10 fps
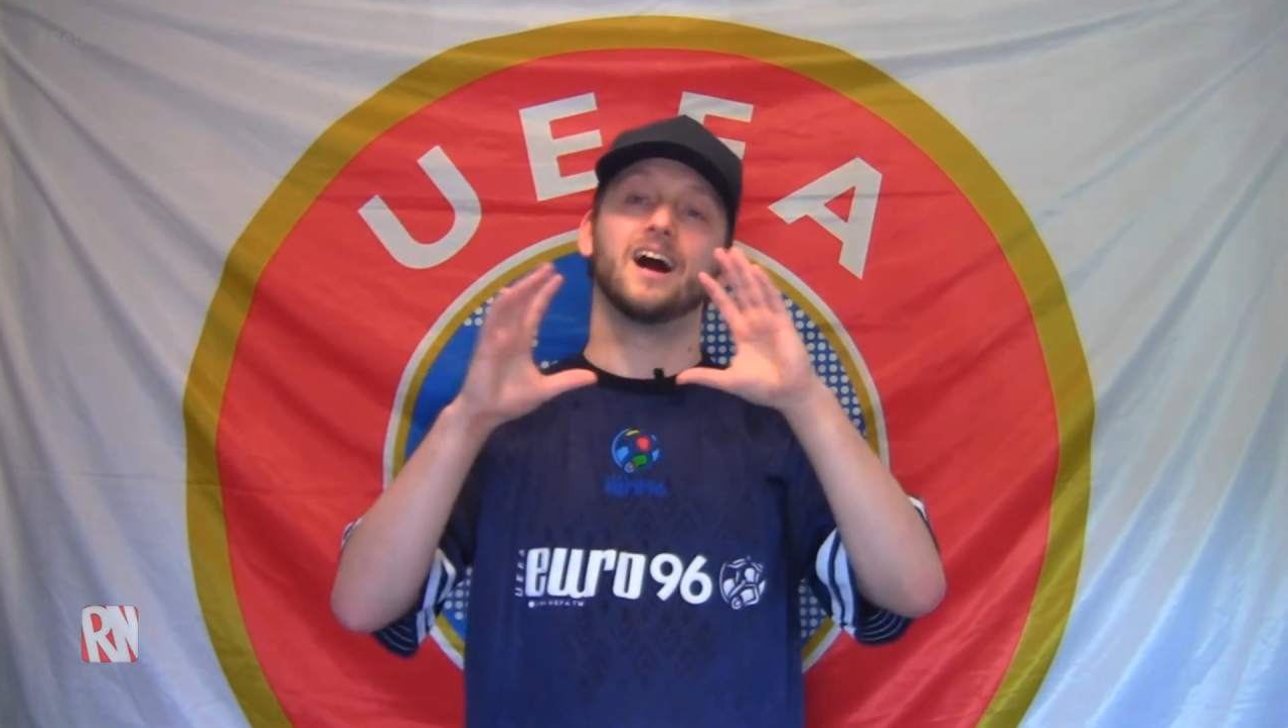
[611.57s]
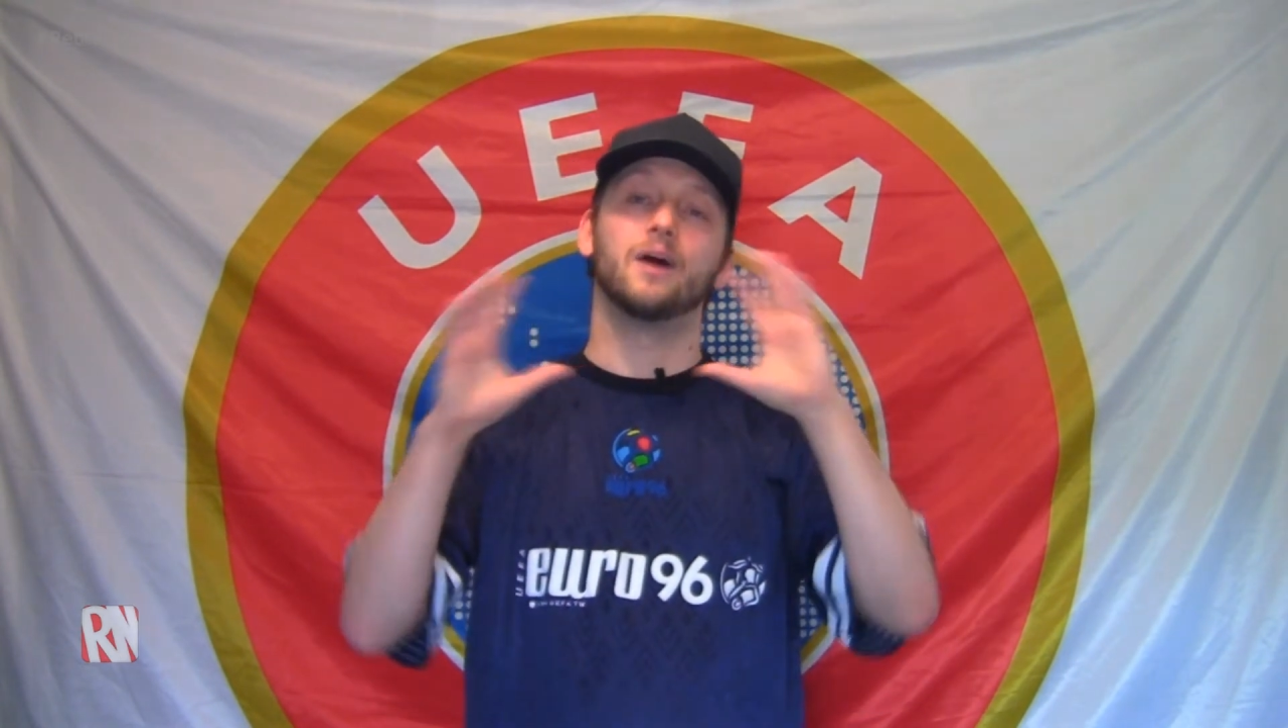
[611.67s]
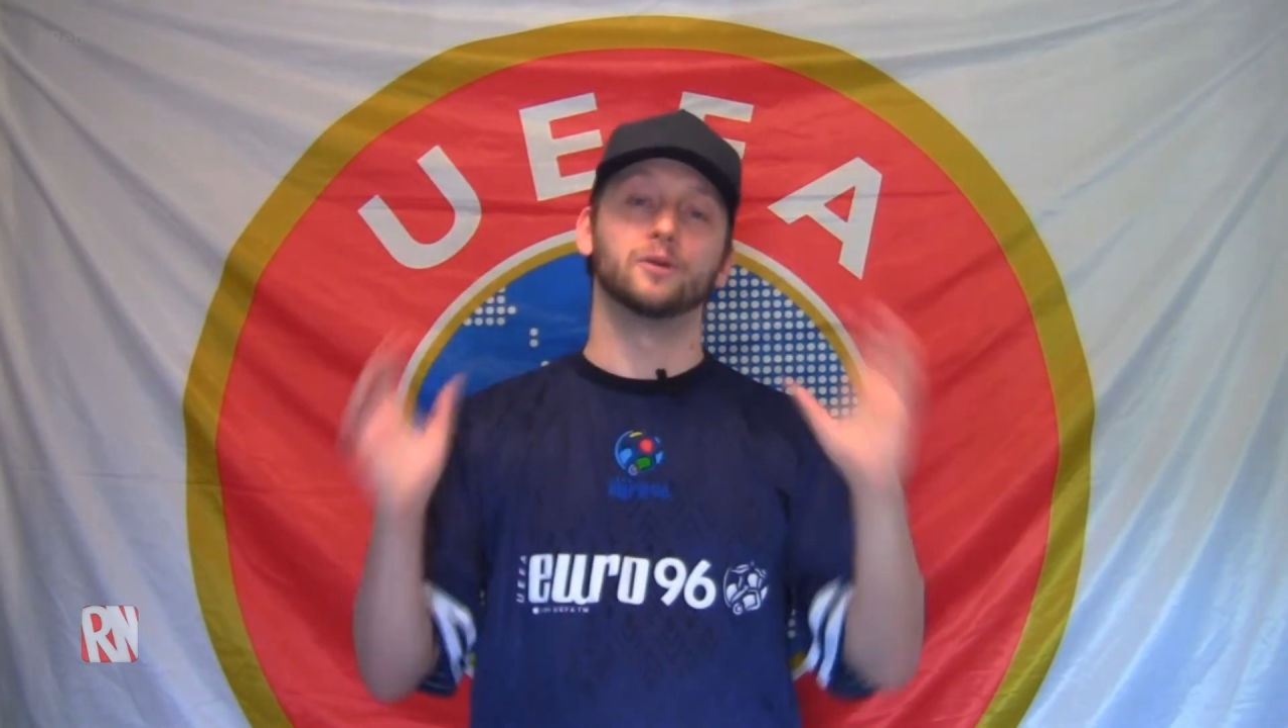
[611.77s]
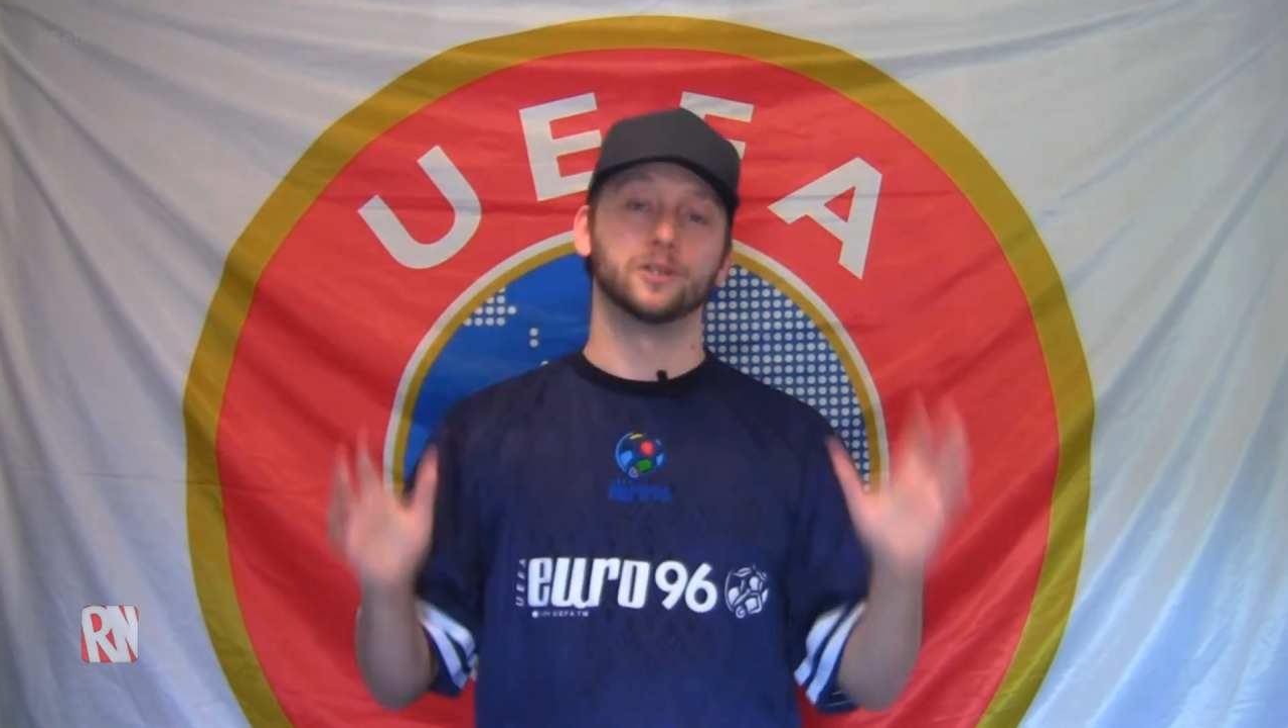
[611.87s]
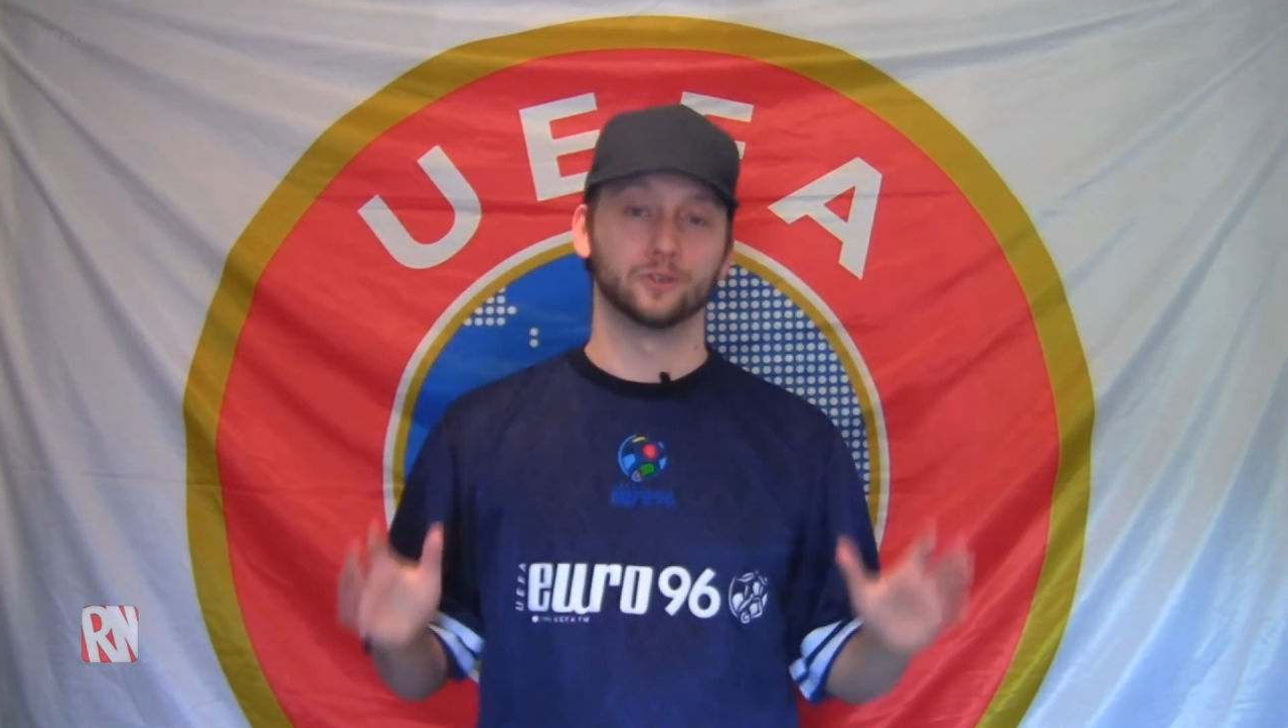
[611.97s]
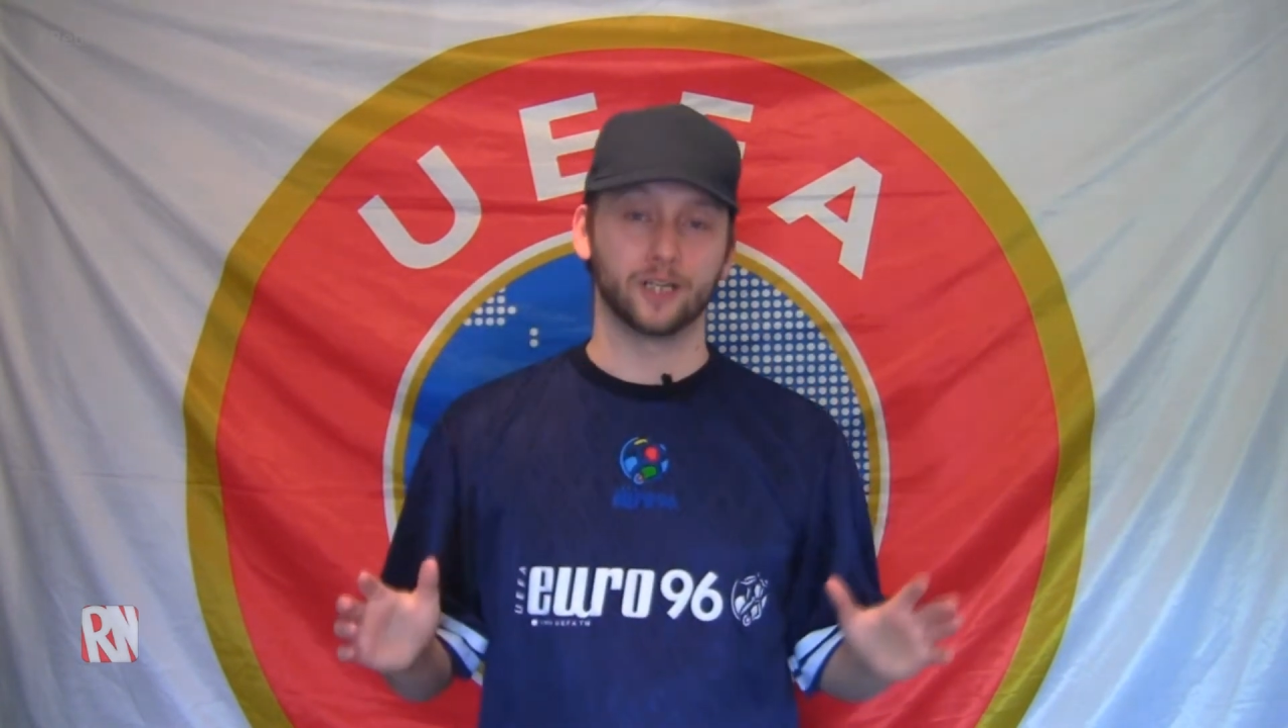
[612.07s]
I would have